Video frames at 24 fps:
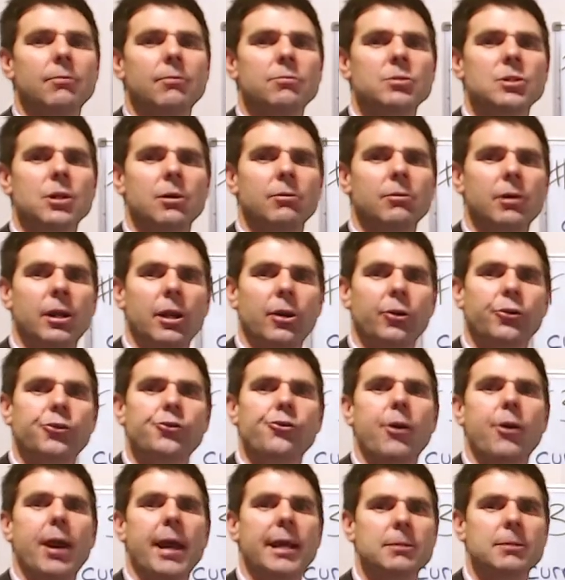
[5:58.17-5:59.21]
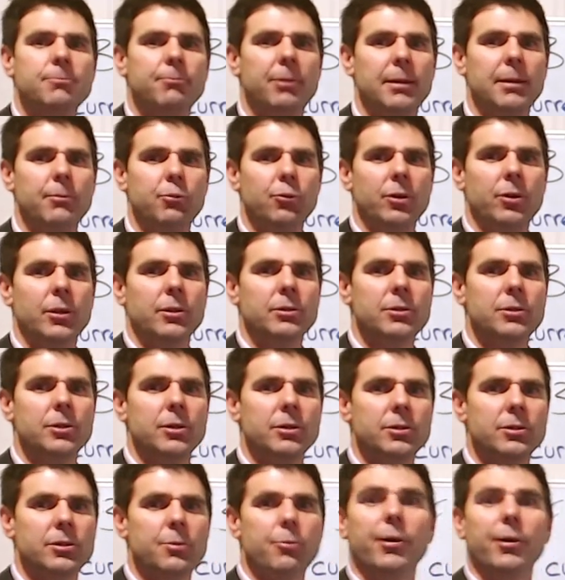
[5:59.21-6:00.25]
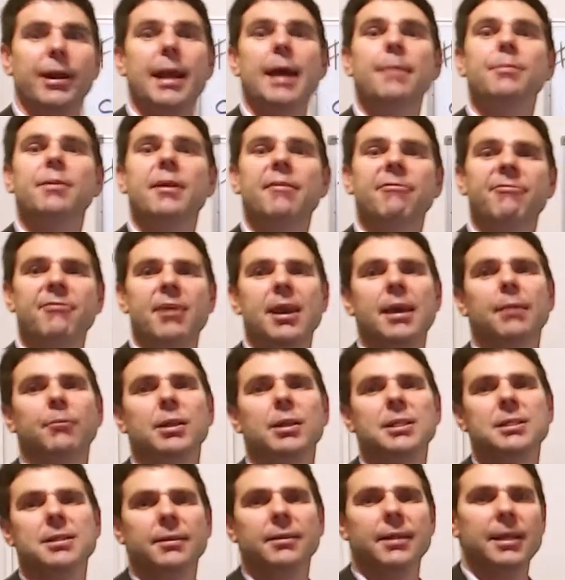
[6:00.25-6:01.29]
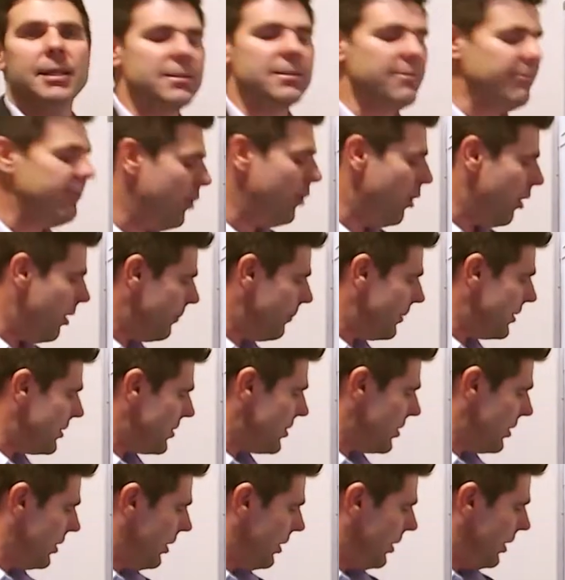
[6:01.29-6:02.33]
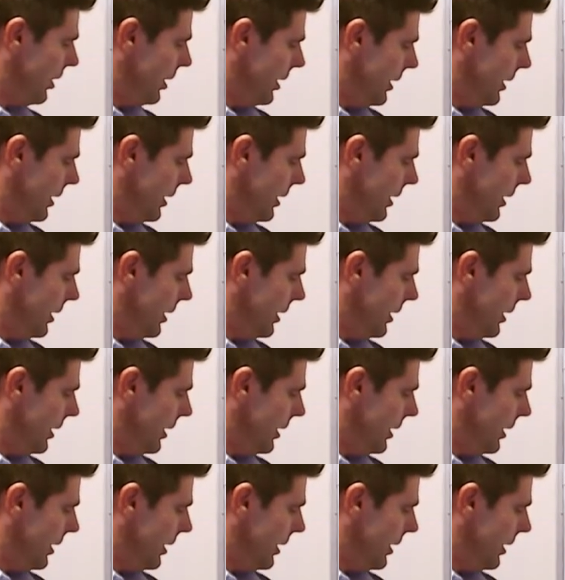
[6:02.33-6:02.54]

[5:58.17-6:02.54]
so it attracts people to bring up their families in these environments.